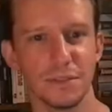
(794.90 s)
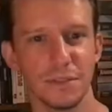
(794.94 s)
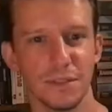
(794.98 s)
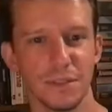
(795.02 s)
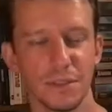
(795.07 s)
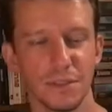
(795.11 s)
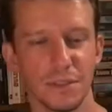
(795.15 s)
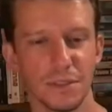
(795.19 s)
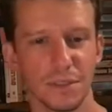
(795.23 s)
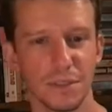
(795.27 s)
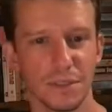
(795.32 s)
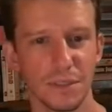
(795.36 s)

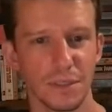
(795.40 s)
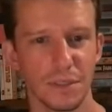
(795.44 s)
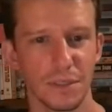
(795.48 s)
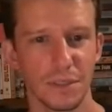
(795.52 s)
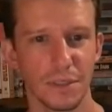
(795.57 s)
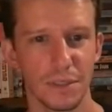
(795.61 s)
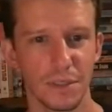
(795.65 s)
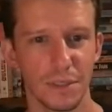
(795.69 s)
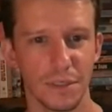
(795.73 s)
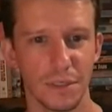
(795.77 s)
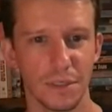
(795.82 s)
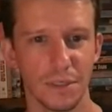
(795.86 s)

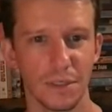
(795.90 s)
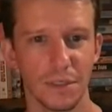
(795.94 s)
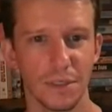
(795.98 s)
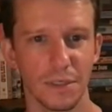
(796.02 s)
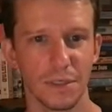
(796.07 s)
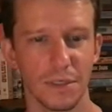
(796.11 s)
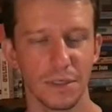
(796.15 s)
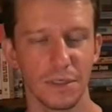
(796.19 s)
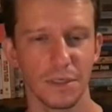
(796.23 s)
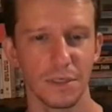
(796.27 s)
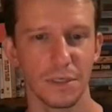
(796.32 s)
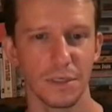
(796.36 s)

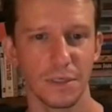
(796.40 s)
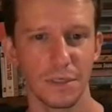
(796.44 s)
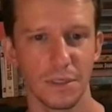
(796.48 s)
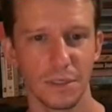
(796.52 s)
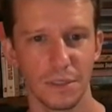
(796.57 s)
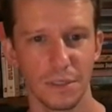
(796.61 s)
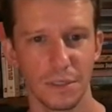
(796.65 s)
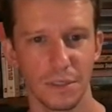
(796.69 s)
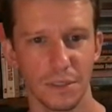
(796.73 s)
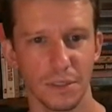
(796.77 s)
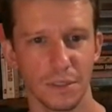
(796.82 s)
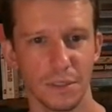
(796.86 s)

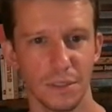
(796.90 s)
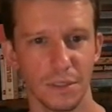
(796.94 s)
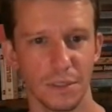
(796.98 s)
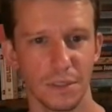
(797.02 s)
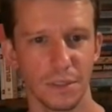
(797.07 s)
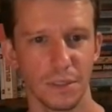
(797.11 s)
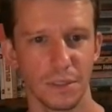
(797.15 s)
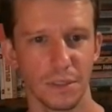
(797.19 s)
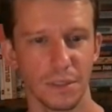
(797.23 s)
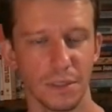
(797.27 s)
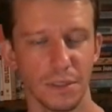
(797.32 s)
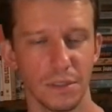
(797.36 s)

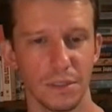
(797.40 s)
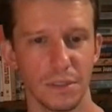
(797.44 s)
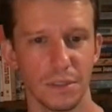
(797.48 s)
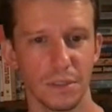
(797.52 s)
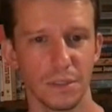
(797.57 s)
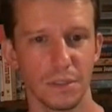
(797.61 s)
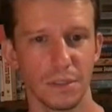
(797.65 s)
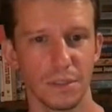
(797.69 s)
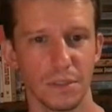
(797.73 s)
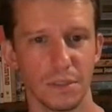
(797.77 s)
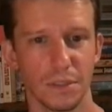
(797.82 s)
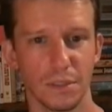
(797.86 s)

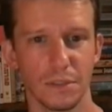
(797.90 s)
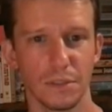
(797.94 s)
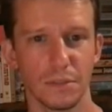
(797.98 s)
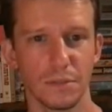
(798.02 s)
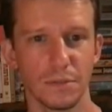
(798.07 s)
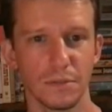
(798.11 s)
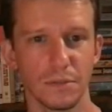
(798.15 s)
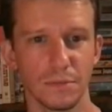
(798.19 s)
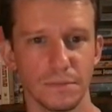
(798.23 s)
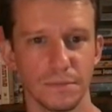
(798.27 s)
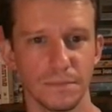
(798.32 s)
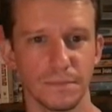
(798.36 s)

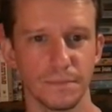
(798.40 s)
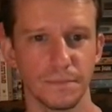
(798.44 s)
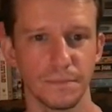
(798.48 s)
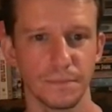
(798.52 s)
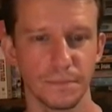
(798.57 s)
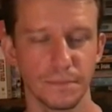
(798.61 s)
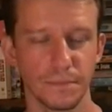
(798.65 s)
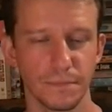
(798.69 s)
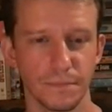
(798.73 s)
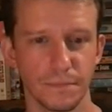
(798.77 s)
(silent)